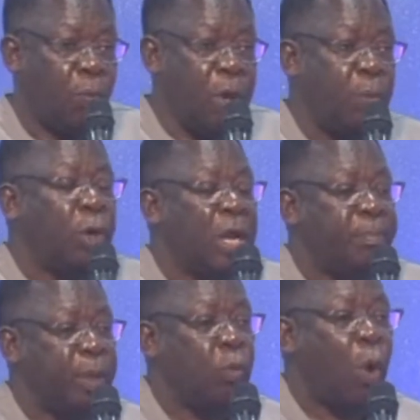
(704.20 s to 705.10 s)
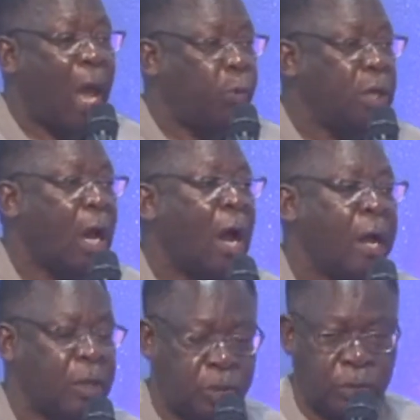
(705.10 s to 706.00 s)
we wouldn't be where we
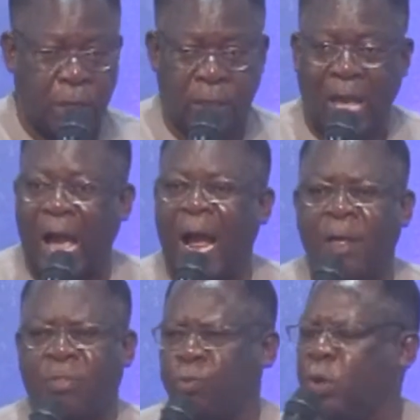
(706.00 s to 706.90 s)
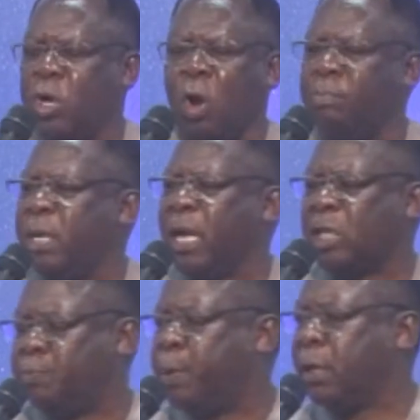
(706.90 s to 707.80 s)
are today. The earth would not be
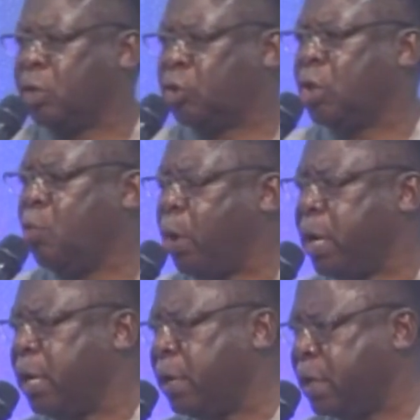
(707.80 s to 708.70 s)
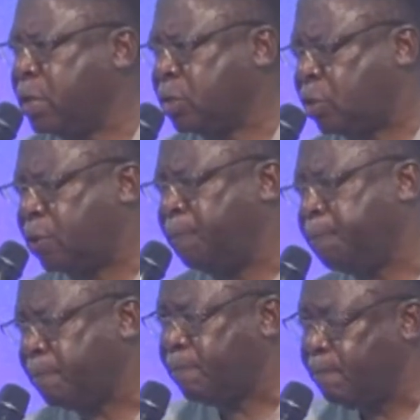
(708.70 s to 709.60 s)
experiencing what it
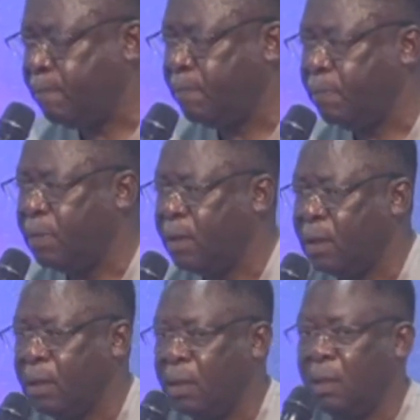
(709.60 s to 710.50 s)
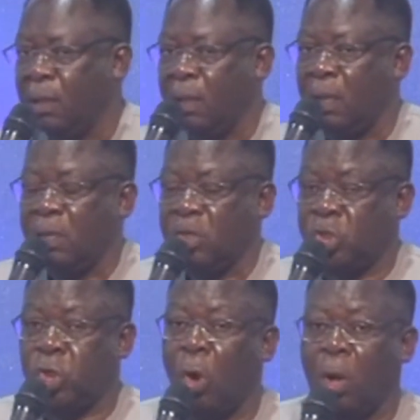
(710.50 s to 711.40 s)
is.
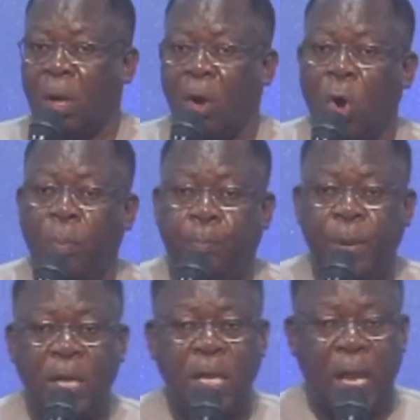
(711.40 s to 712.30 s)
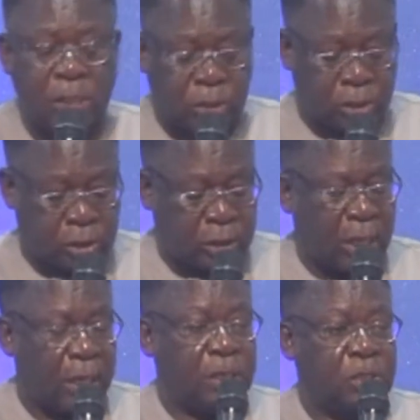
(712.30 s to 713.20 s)
So
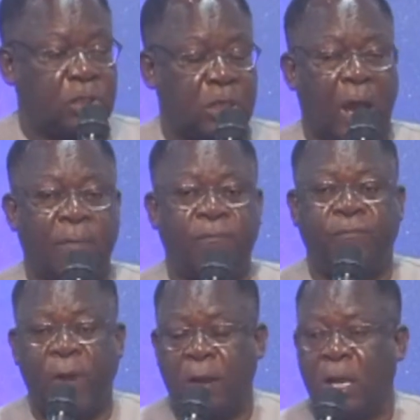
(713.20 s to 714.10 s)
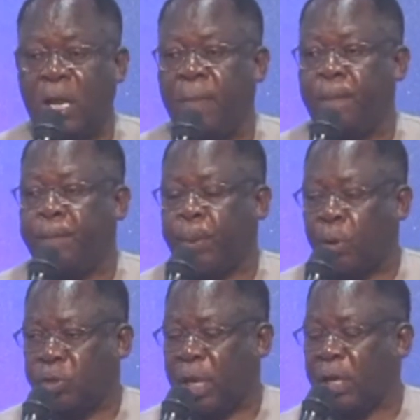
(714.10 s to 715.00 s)
obedience is a very
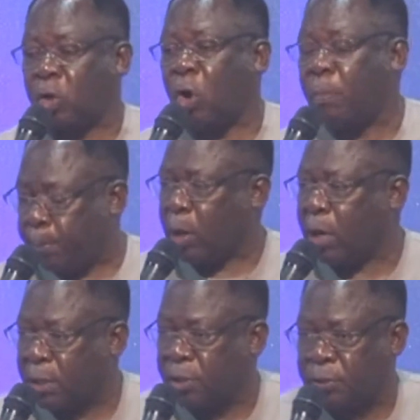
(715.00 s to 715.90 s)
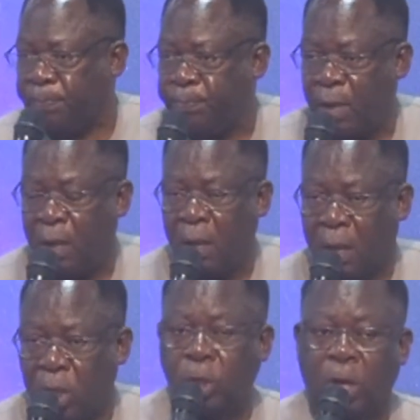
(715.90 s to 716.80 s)
important component
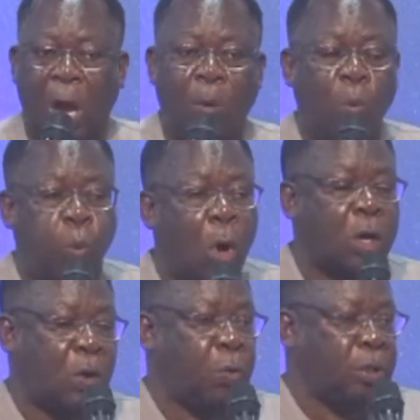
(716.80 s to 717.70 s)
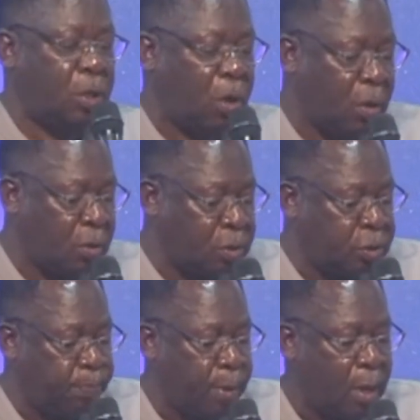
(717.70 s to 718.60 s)
in our walk with God
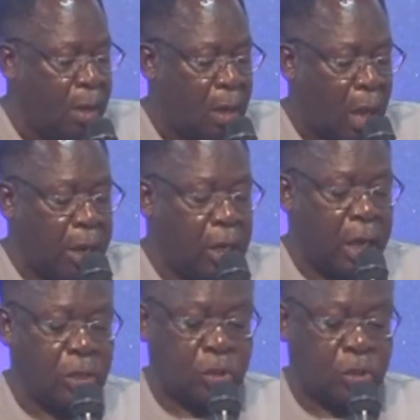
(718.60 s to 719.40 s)
and in